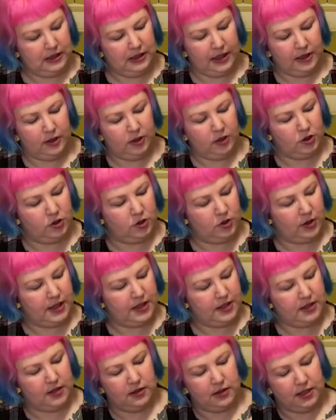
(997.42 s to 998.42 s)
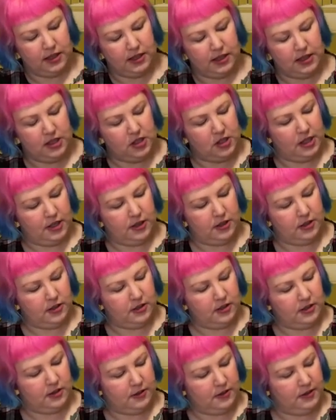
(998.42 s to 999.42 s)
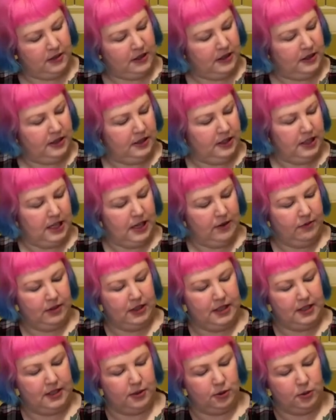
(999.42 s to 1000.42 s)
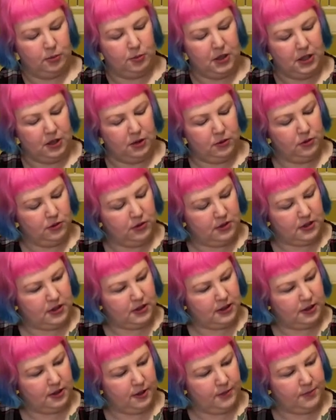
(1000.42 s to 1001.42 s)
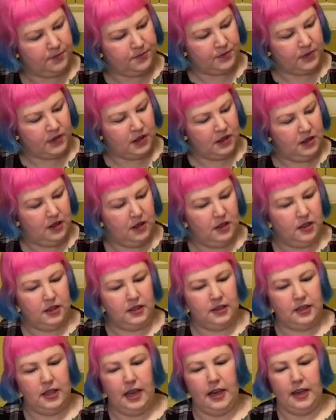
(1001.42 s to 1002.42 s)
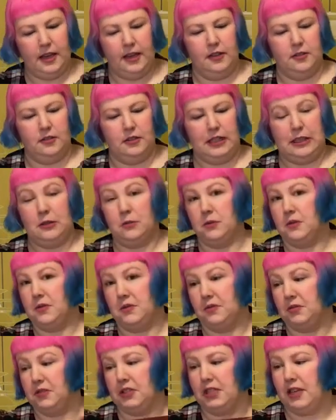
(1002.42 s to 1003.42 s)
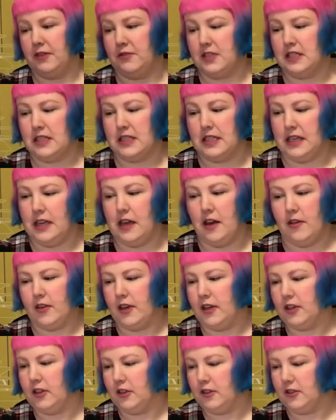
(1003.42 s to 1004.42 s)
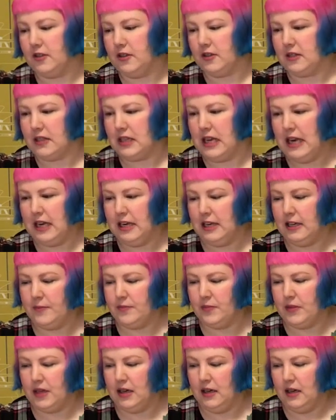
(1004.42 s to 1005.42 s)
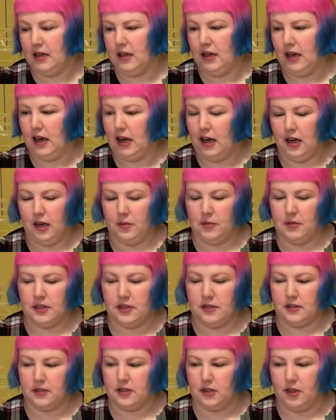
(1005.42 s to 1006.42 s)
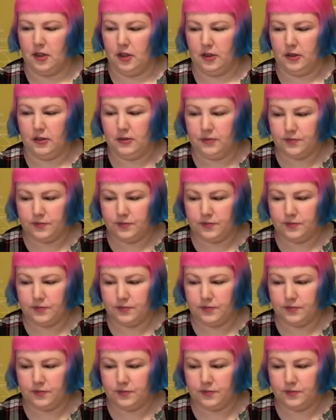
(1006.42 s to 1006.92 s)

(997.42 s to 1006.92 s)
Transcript: and her dress and like these shadows and even these little pills. So yeah, like we'll just have to see how that goes. So